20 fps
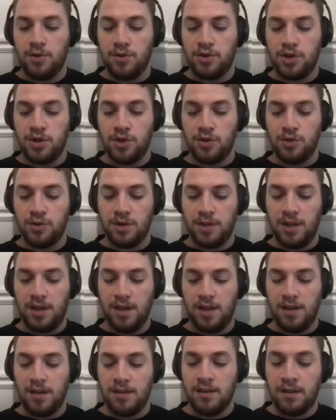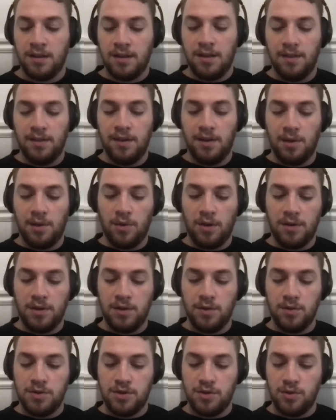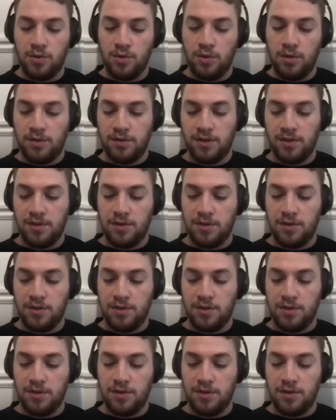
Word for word: If your children can, no. then I want you to